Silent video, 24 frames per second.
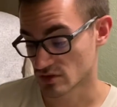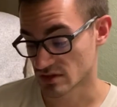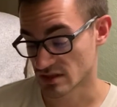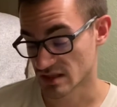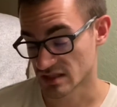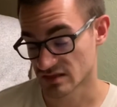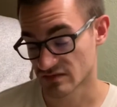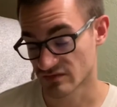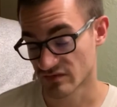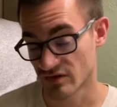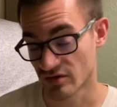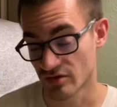
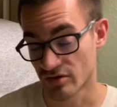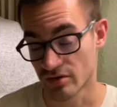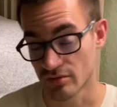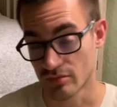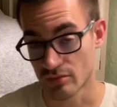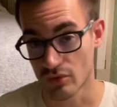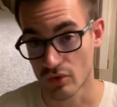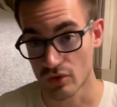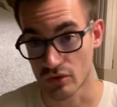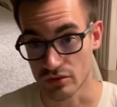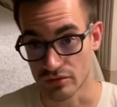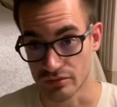That's very
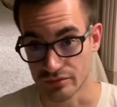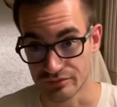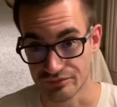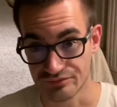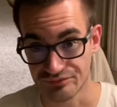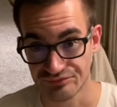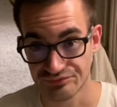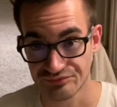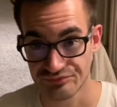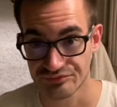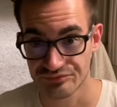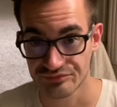important,
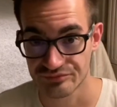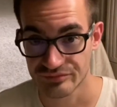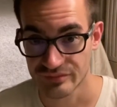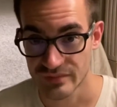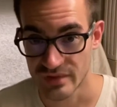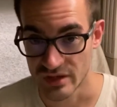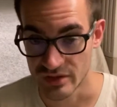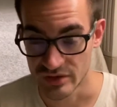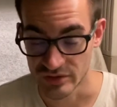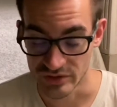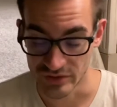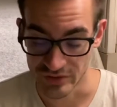
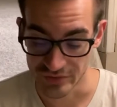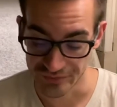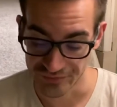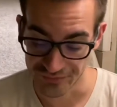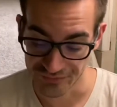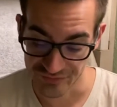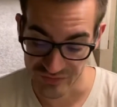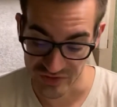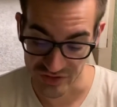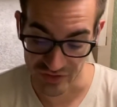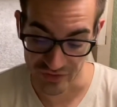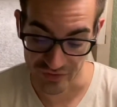you know,
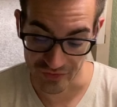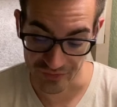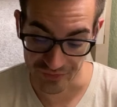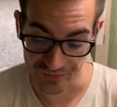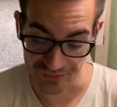so.